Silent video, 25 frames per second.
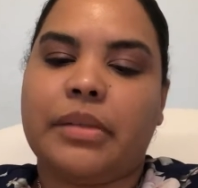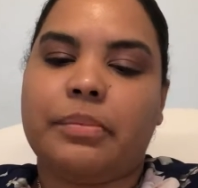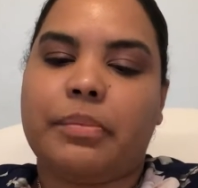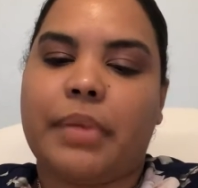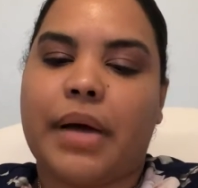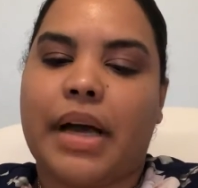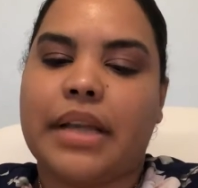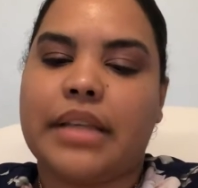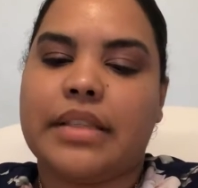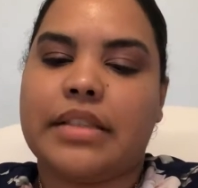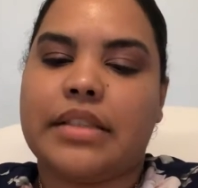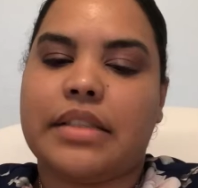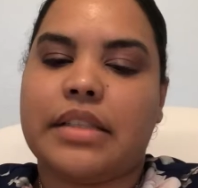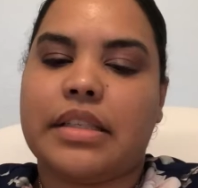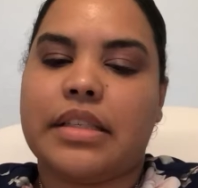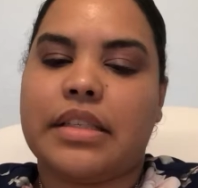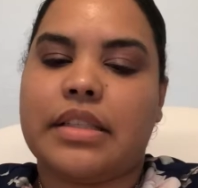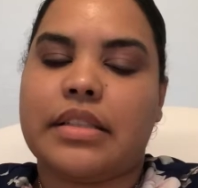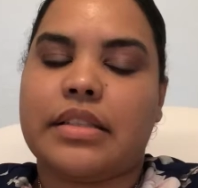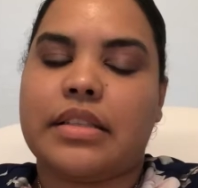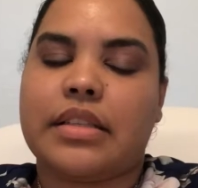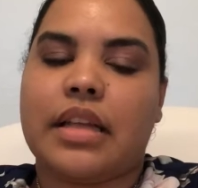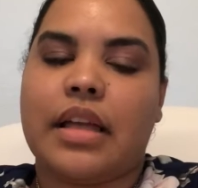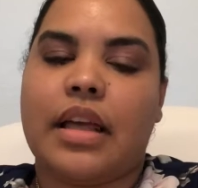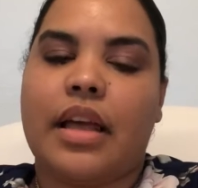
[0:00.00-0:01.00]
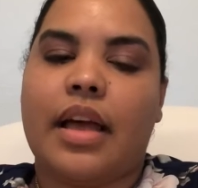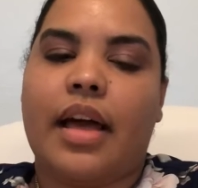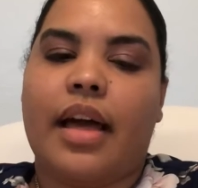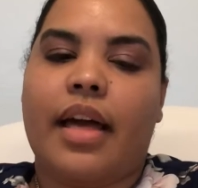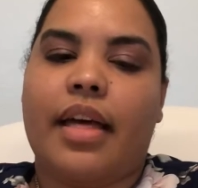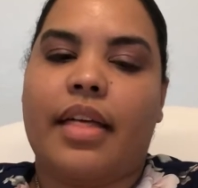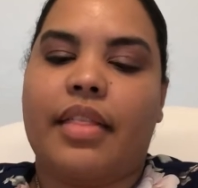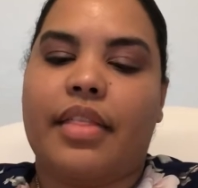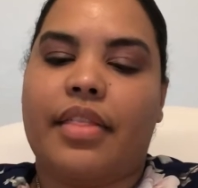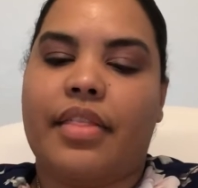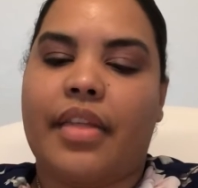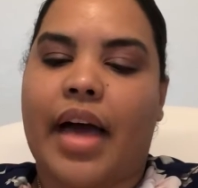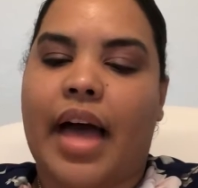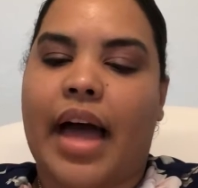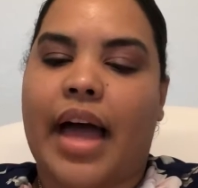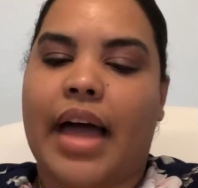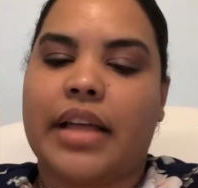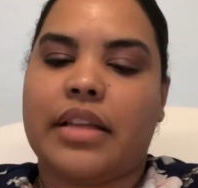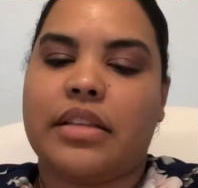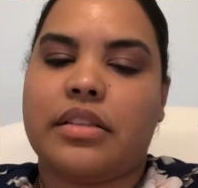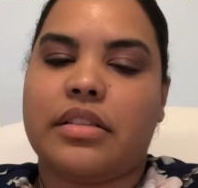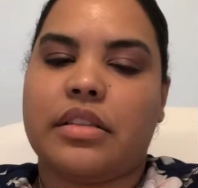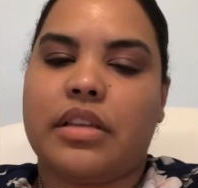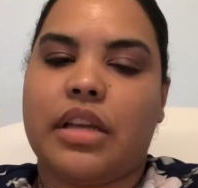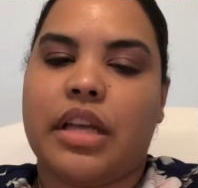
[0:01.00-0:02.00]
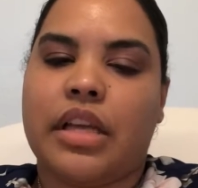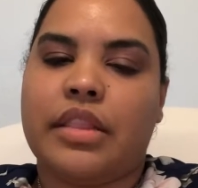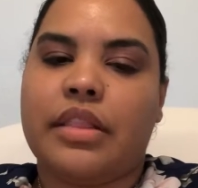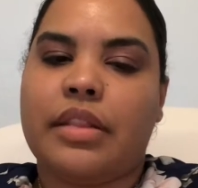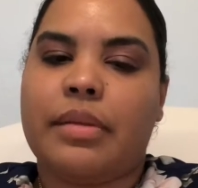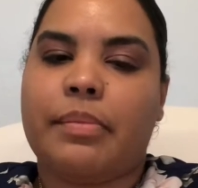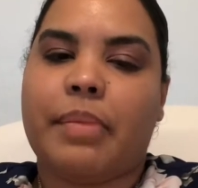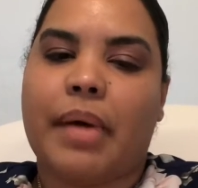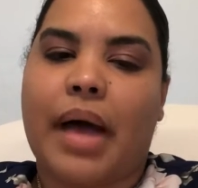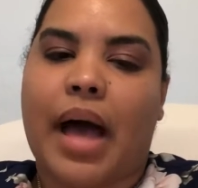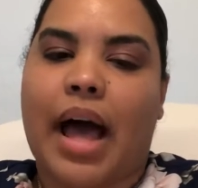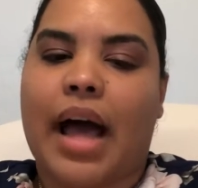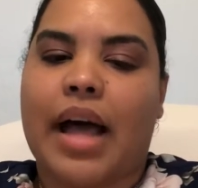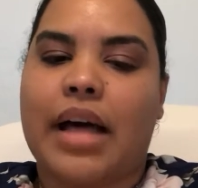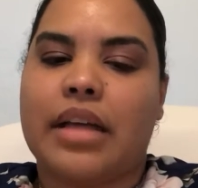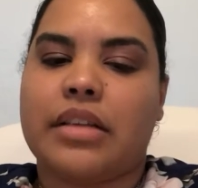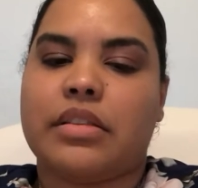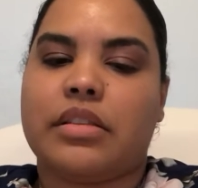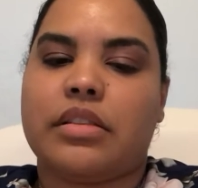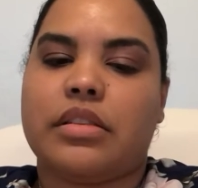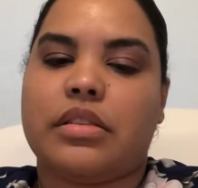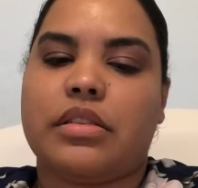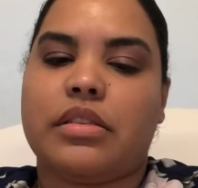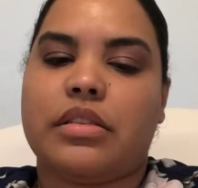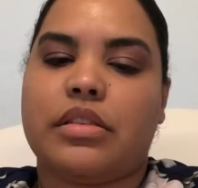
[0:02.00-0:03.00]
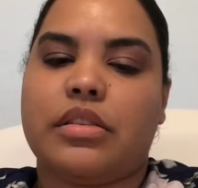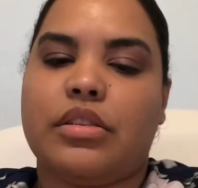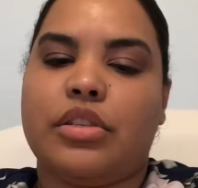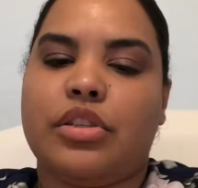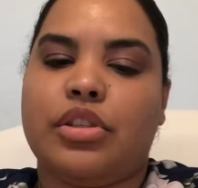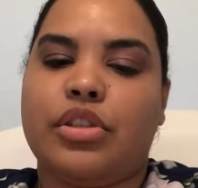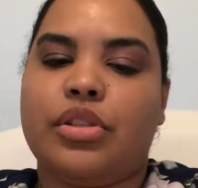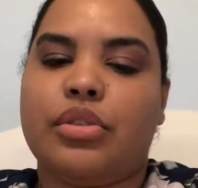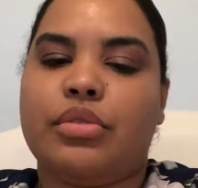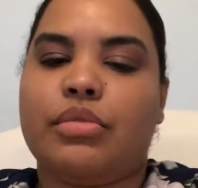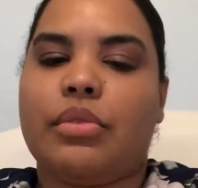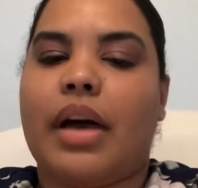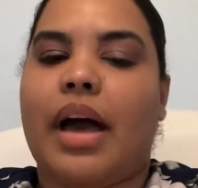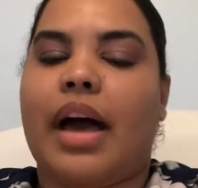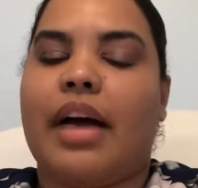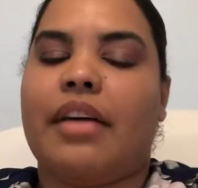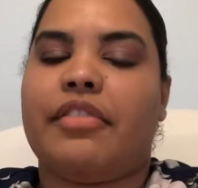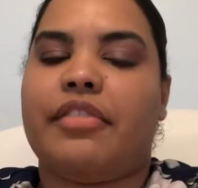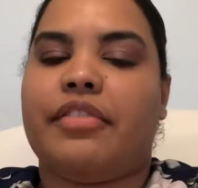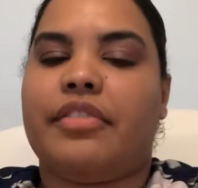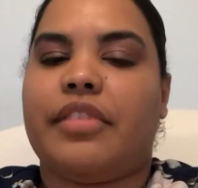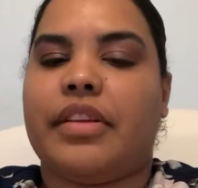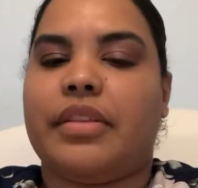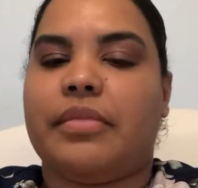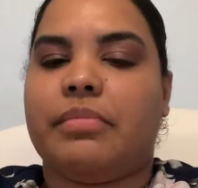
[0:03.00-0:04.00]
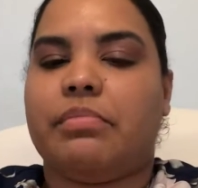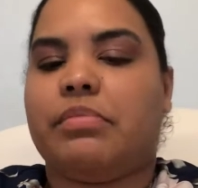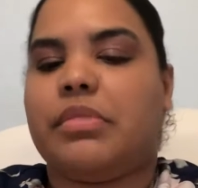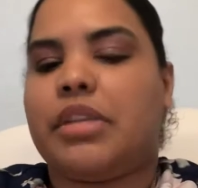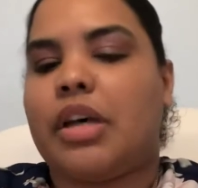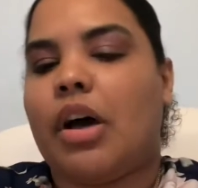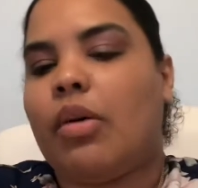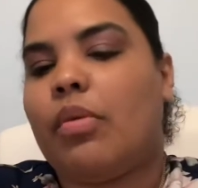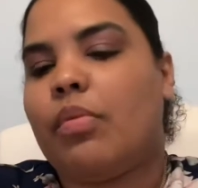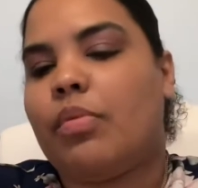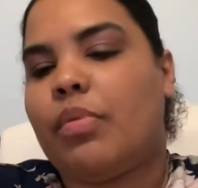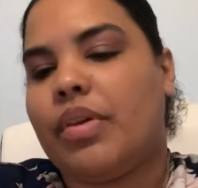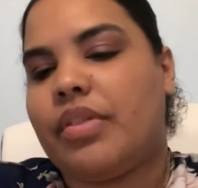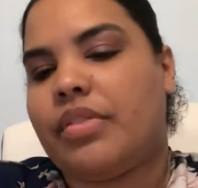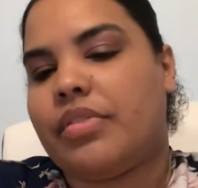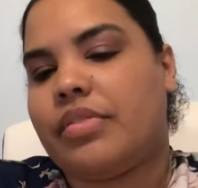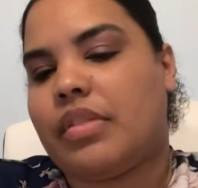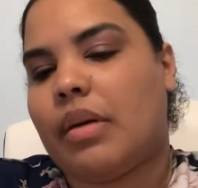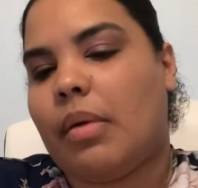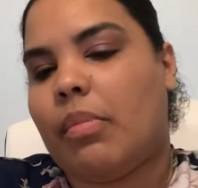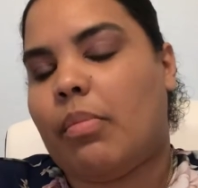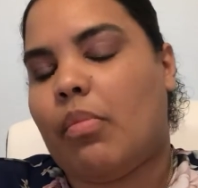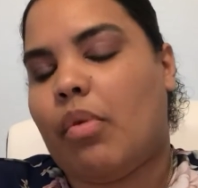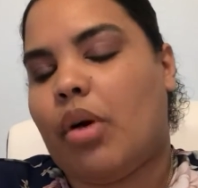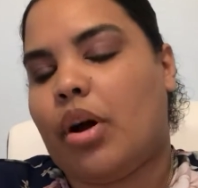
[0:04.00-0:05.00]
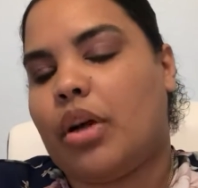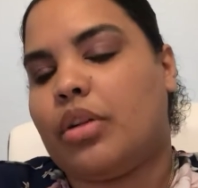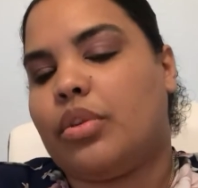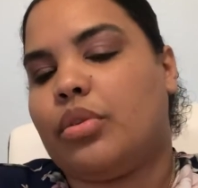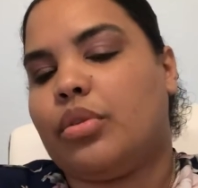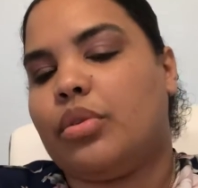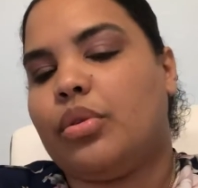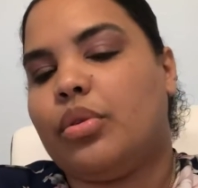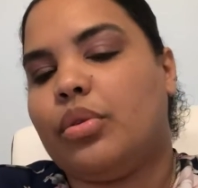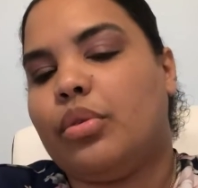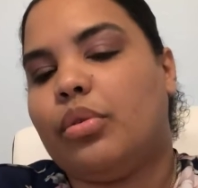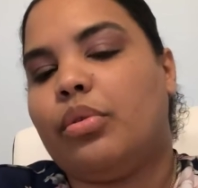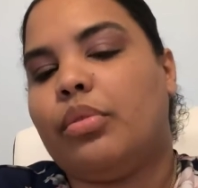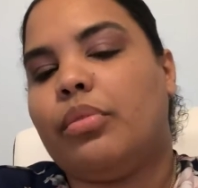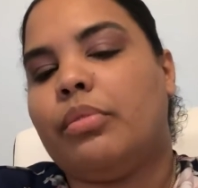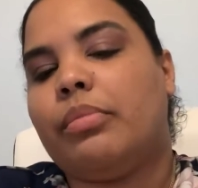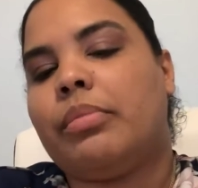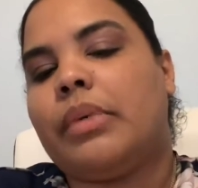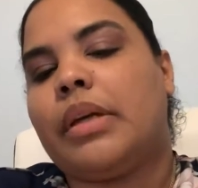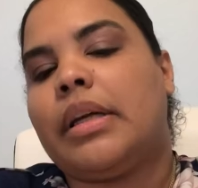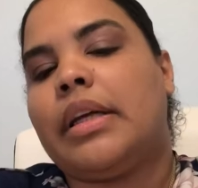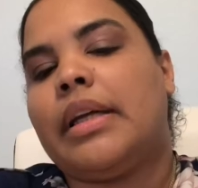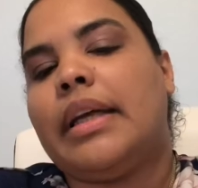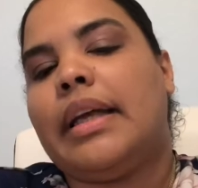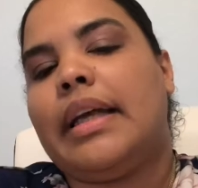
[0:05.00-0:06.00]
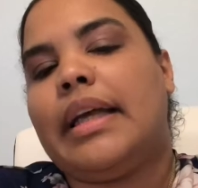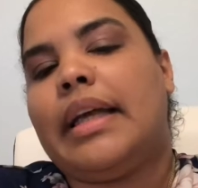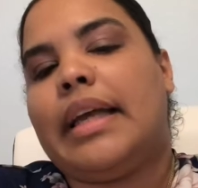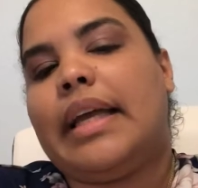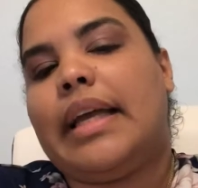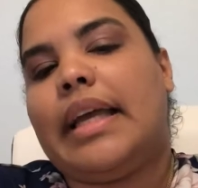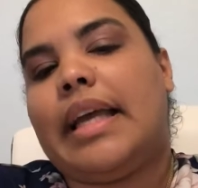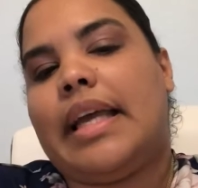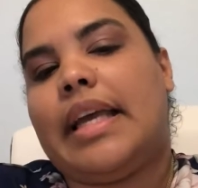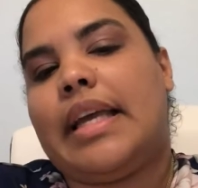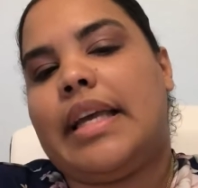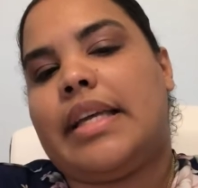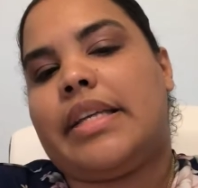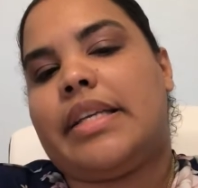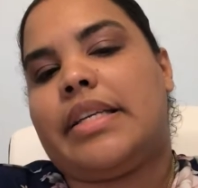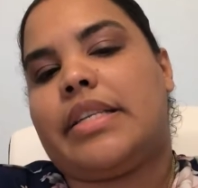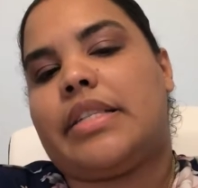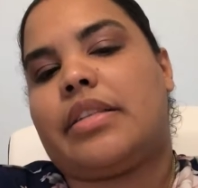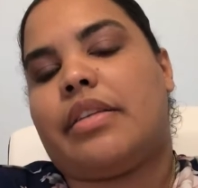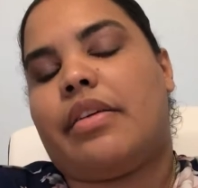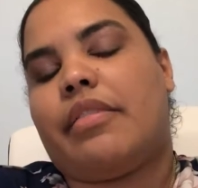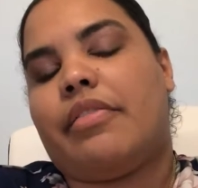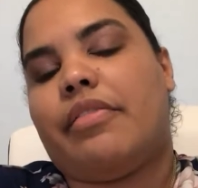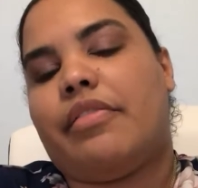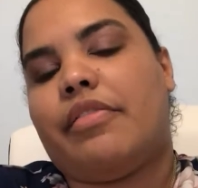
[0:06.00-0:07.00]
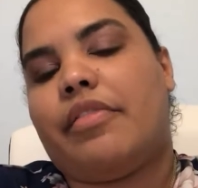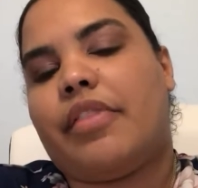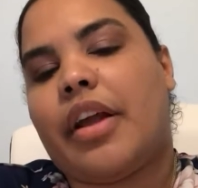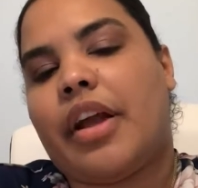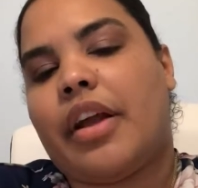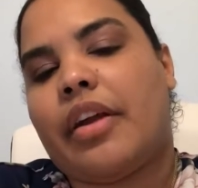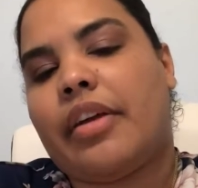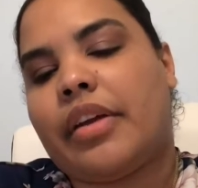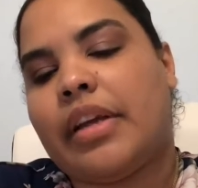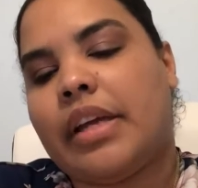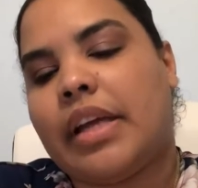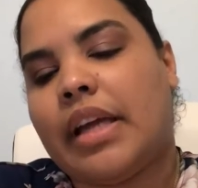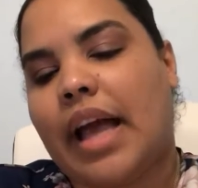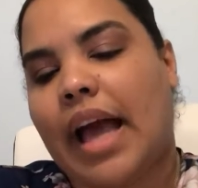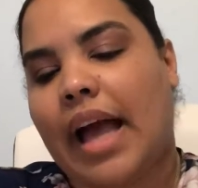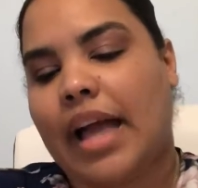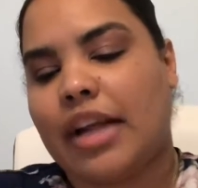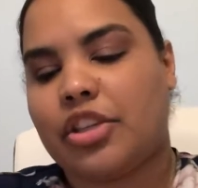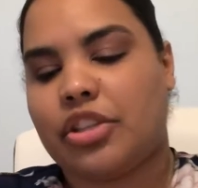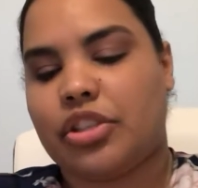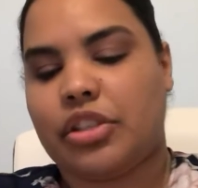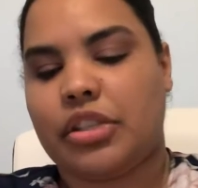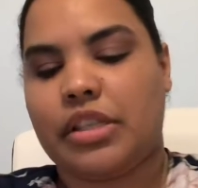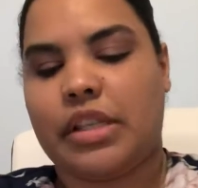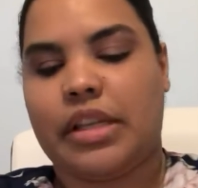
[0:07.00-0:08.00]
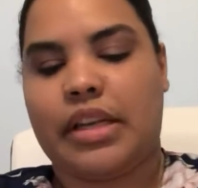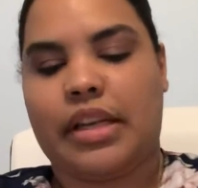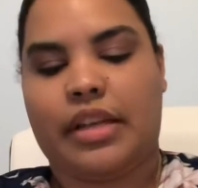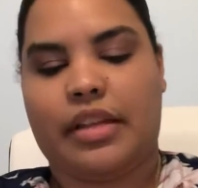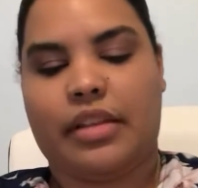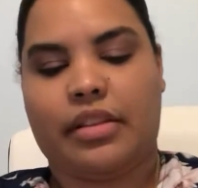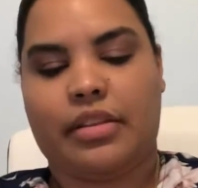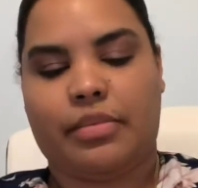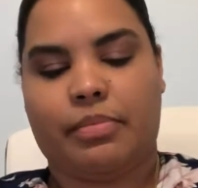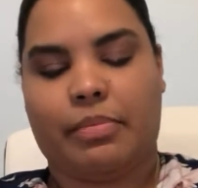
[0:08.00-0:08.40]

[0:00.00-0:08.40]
Pisces, that in the past you have dealt with someone whom is very, actually,